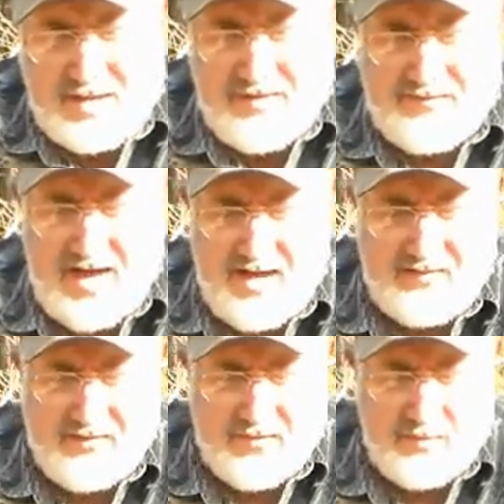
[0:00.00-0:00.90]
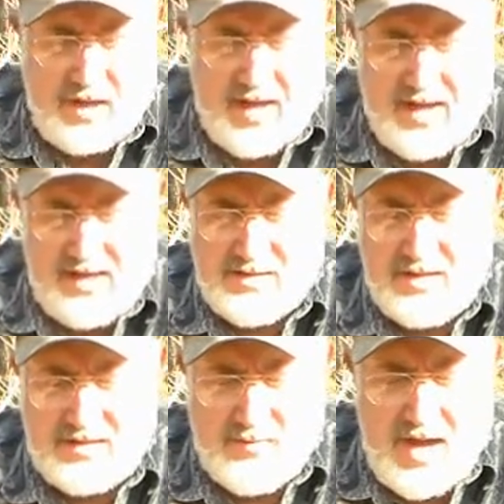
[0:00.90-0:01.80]
You got 5 different blades
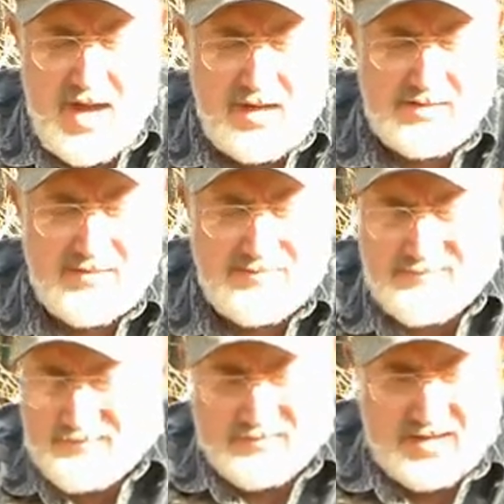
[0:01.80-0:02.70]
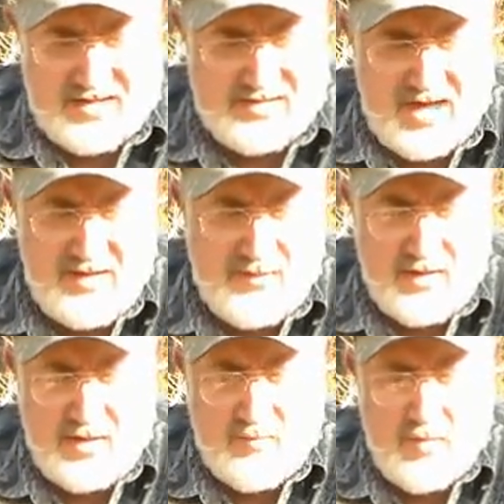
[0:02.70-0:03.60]
in this box. It's
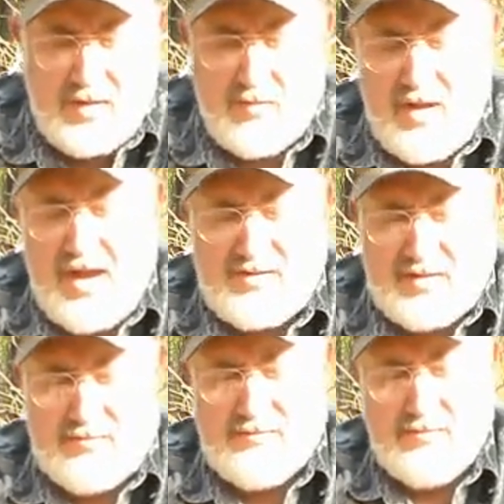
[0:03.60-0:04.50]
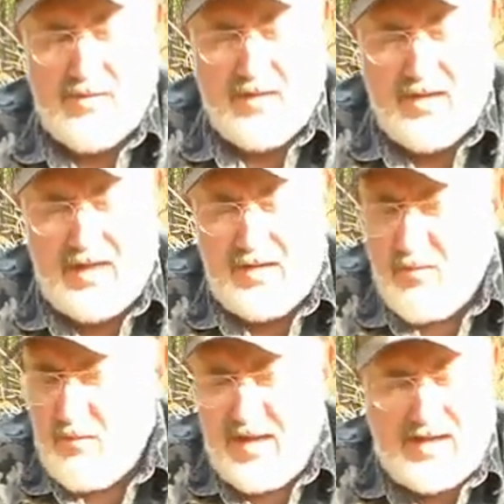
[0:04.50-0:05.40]
tapered in one direction. It
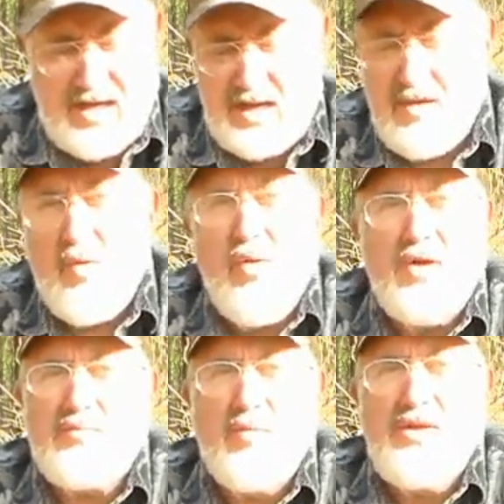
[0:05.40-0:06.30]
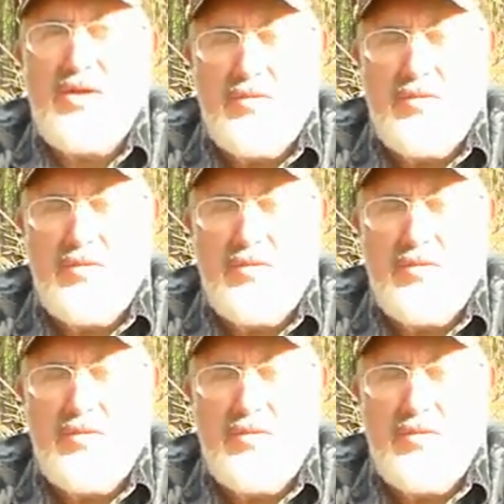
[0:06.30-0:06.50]
don't make any noise when